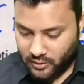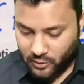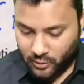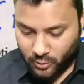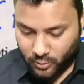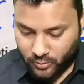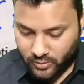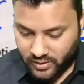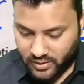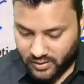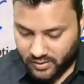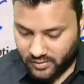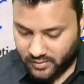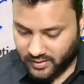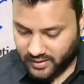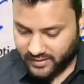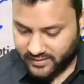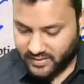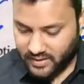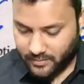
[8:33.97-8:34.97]

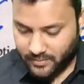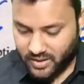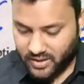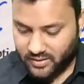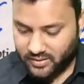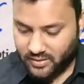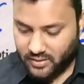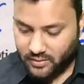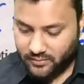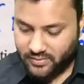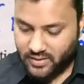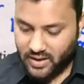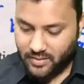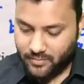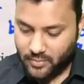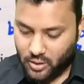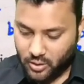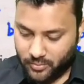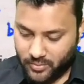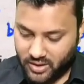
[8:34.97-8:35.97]
Local examination of the
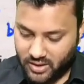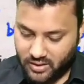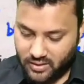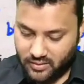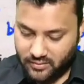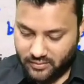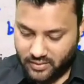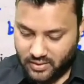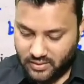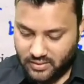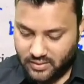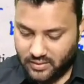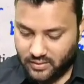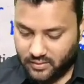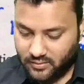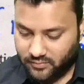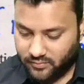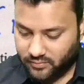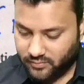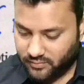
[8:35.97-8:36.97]
abdomen reveals
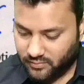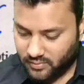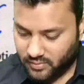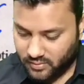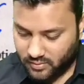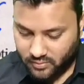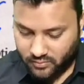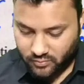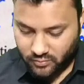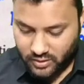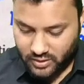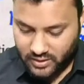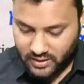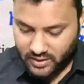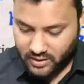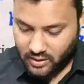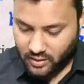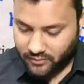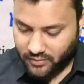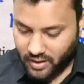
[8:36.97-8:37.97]
the
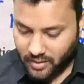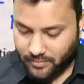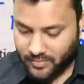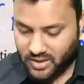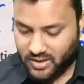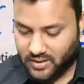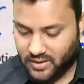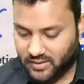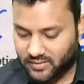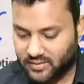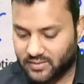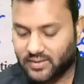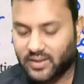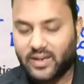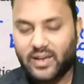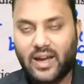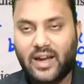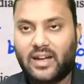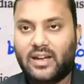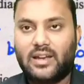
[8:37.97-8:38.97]
feeling of emptiness in
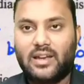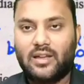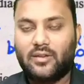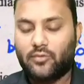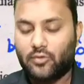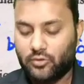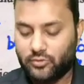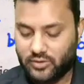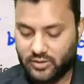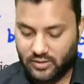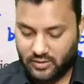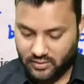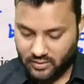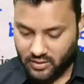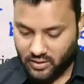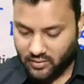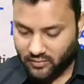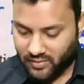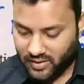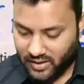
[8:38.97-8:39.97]
the right iliac fossa.
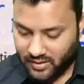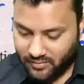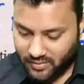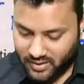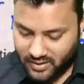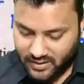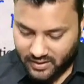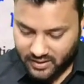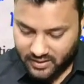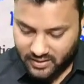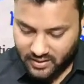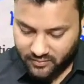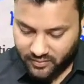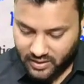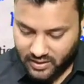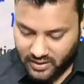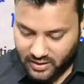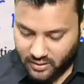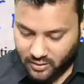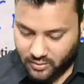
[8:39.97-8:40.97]
Whenever there is a
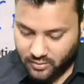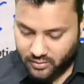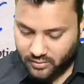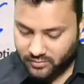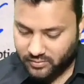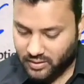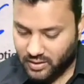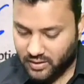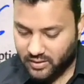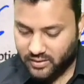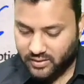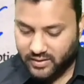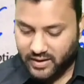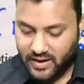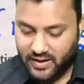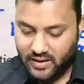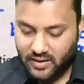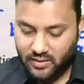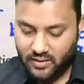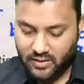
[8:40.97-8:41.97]
feeling of the
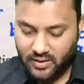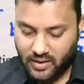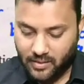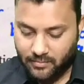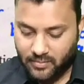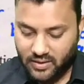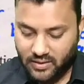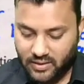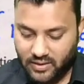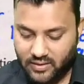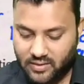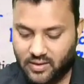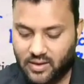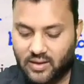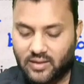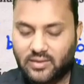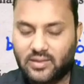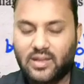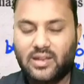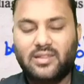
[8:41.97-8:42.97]
right emptiness,
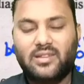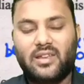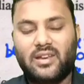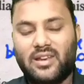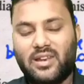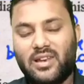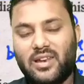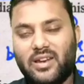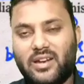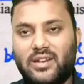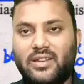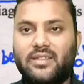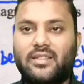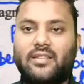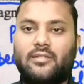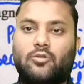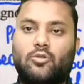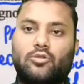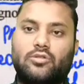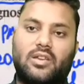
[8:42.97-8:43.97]
then generally it is
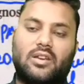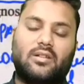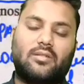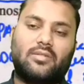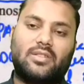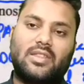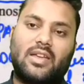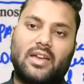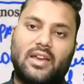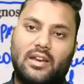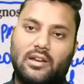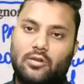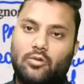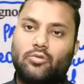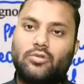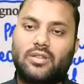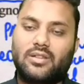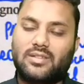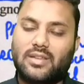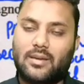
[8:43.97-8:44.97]
associated with the
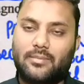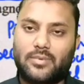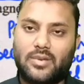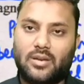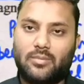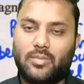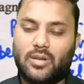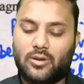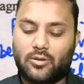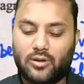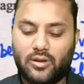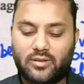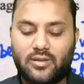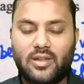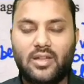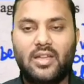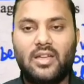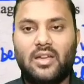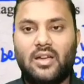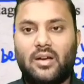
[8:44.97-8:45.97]
intussusception, because
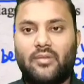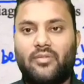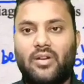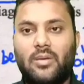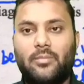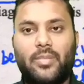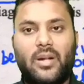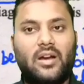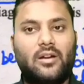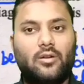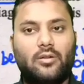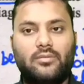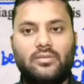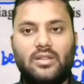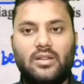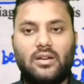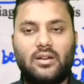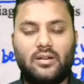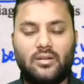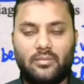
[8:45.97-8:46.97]
one part of
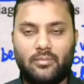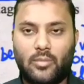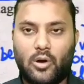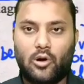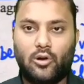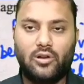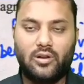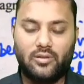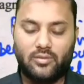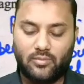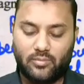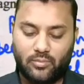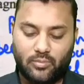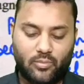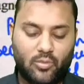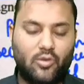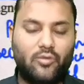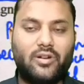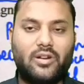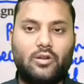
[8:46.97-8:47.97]
the bowel
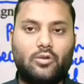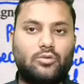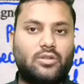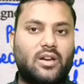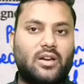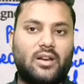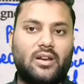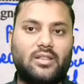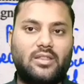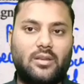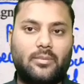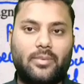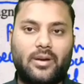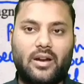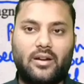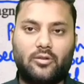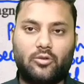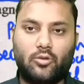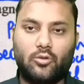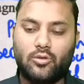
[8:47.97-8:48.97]
move into the another
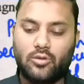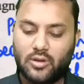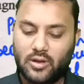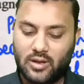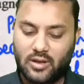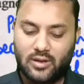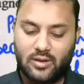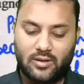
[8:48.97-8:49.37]
part. So